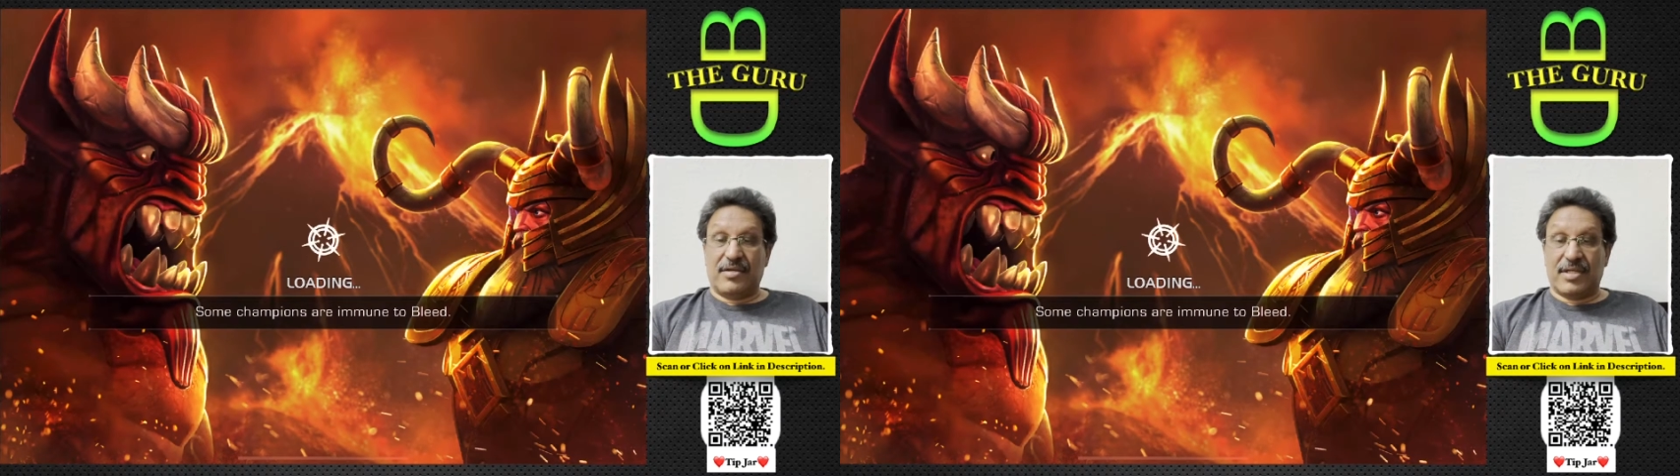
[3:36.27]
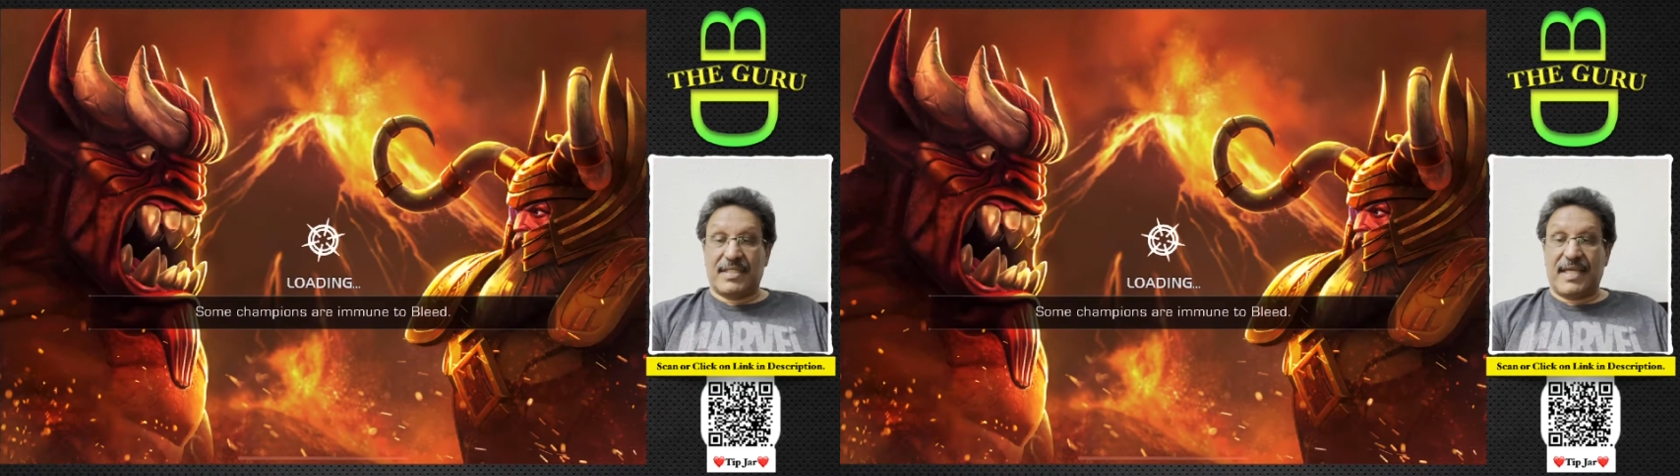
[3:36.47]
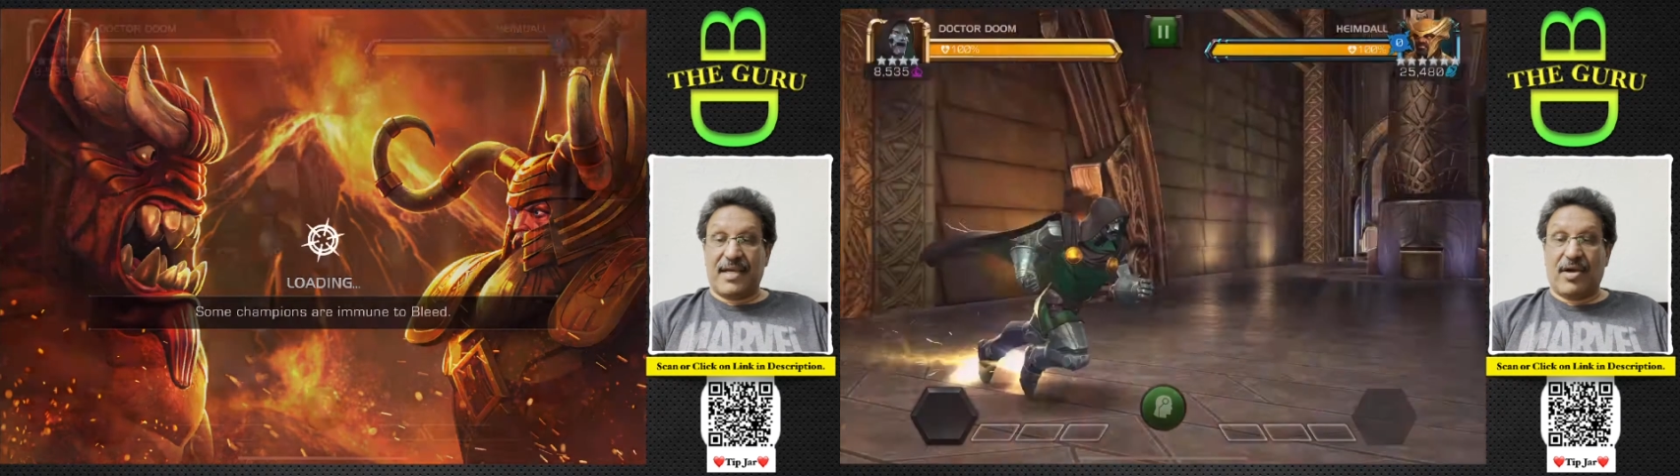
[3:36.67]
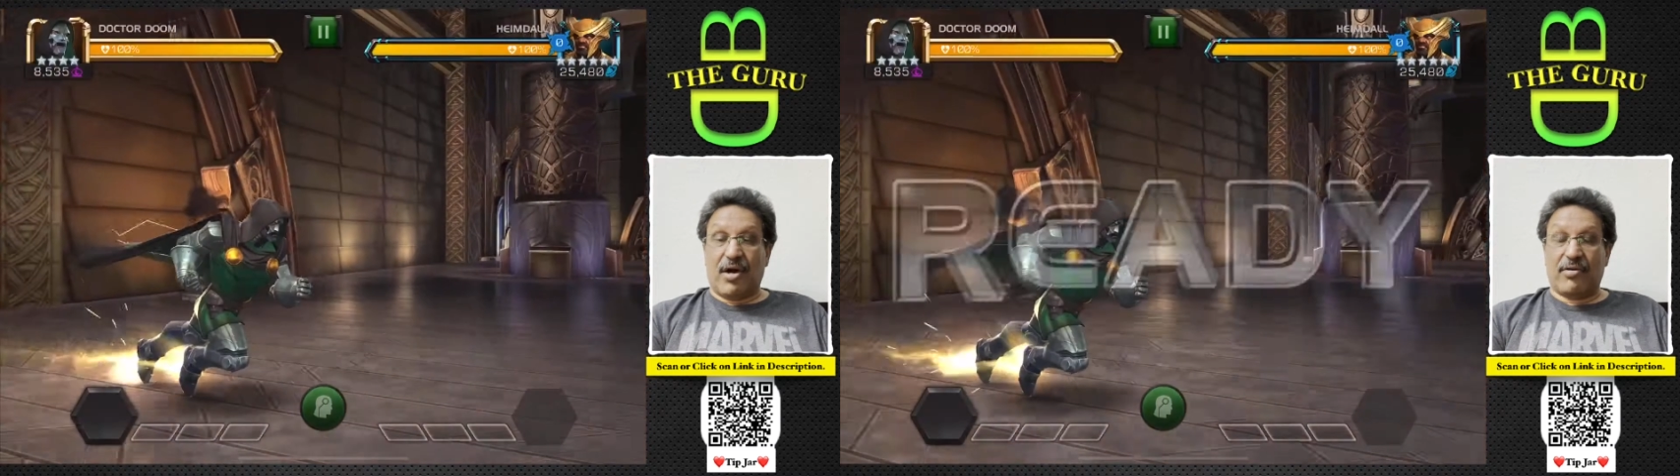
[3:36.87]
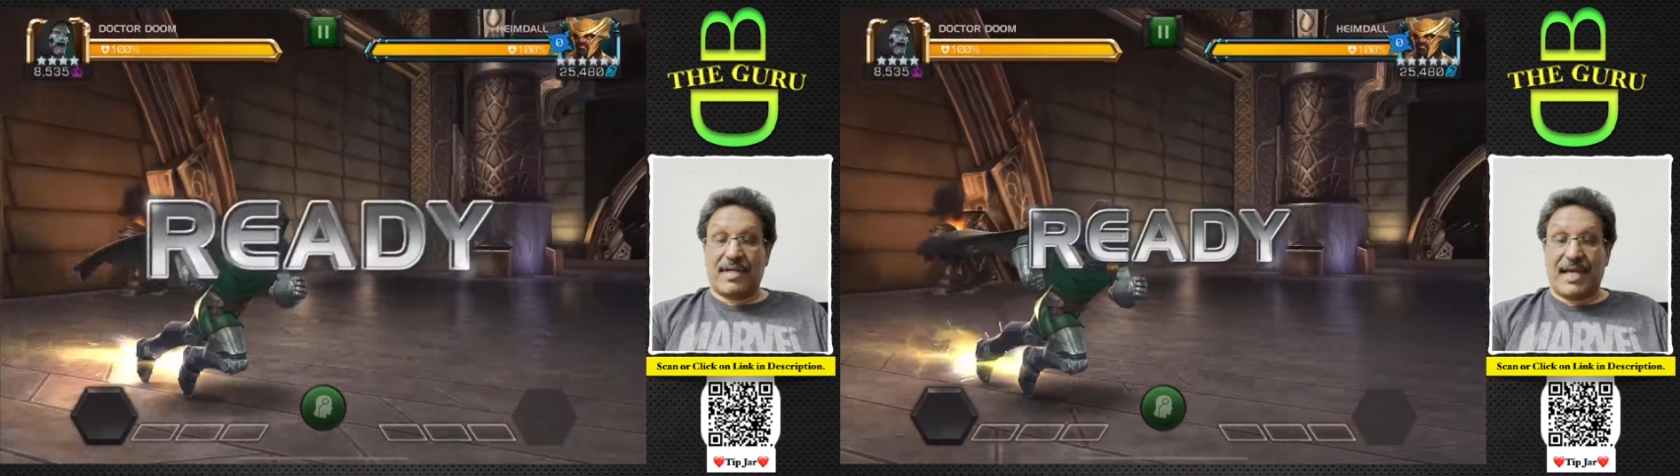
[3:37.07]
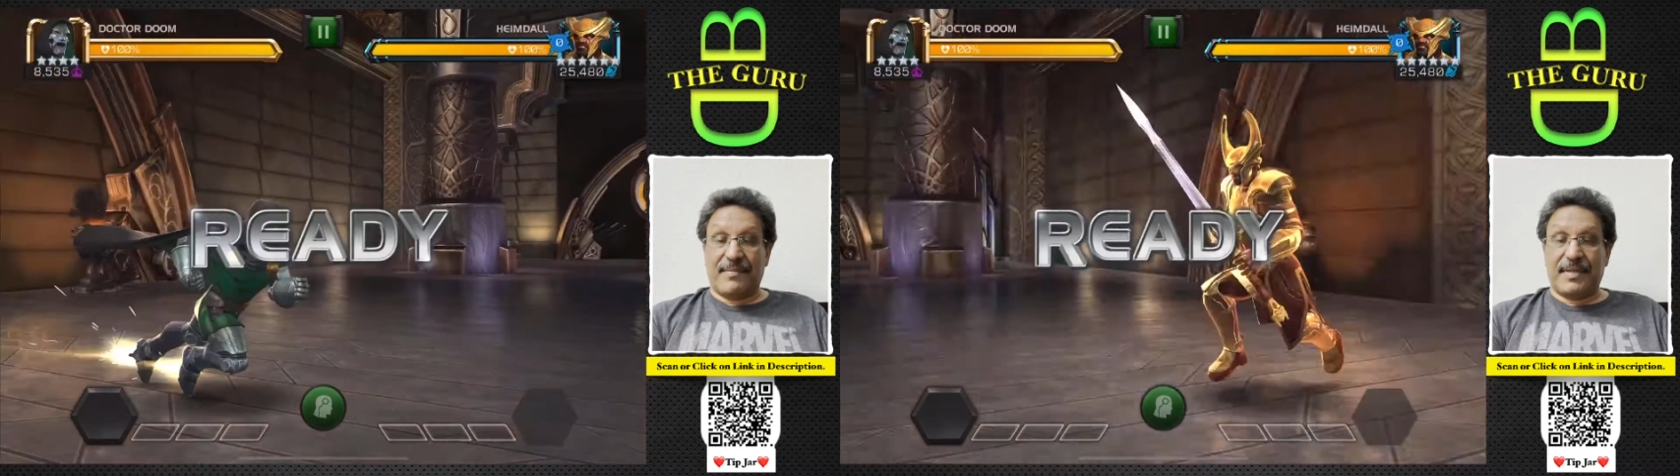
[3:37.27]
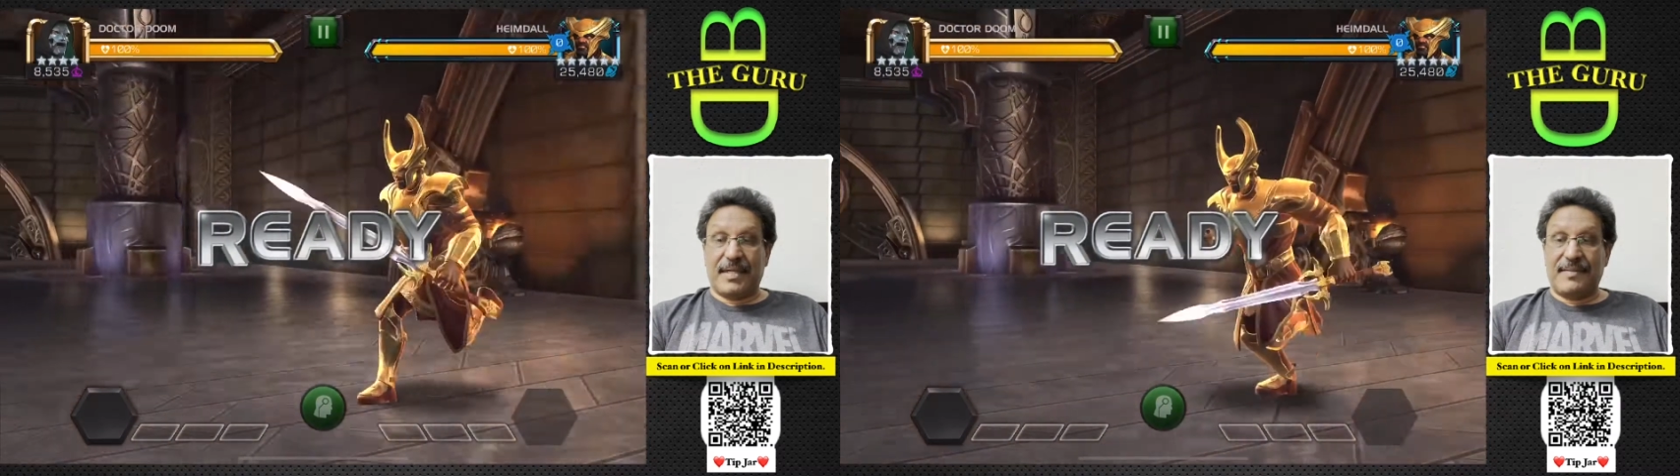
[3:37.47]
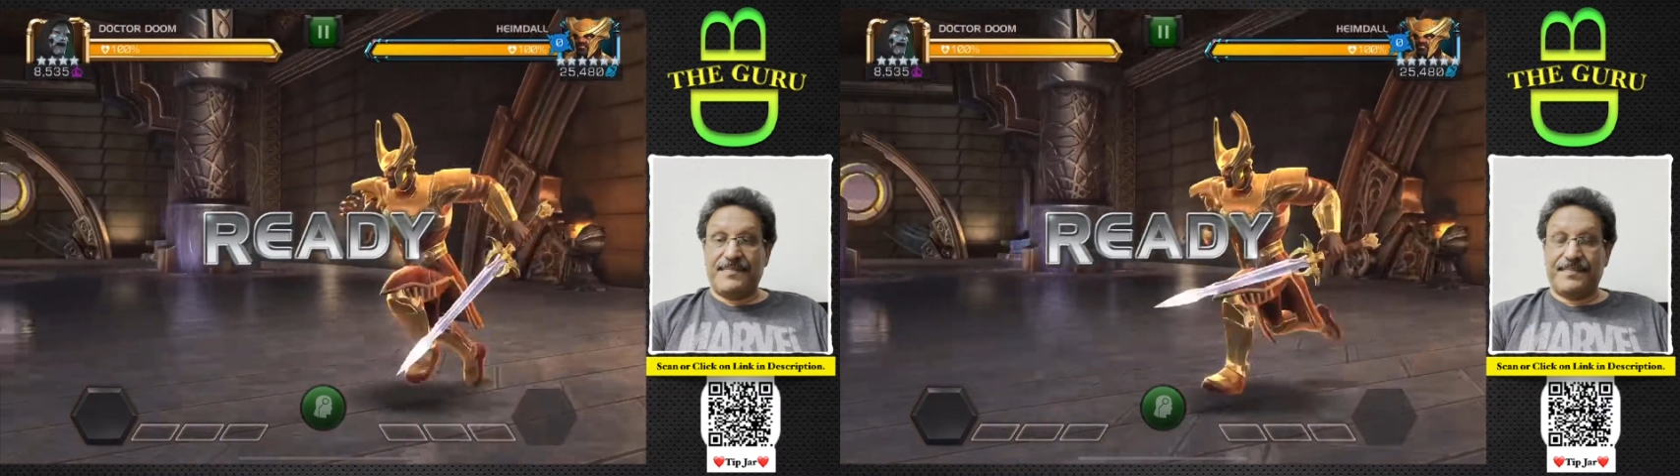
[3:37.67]
could take out
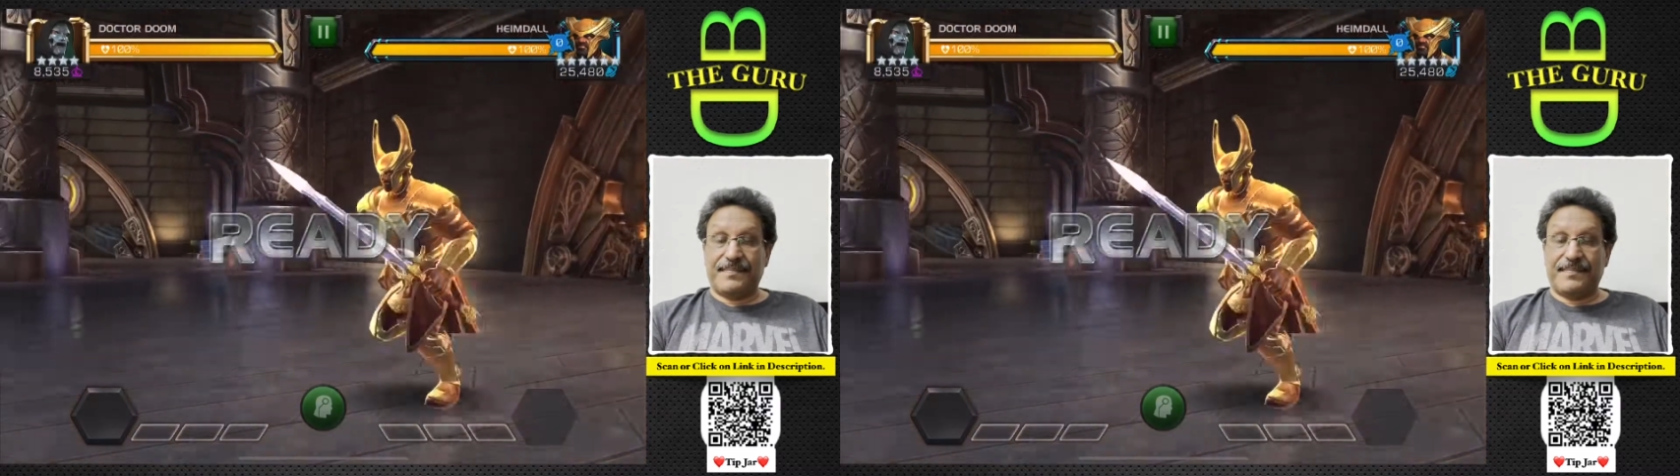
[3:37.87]
Heimdall,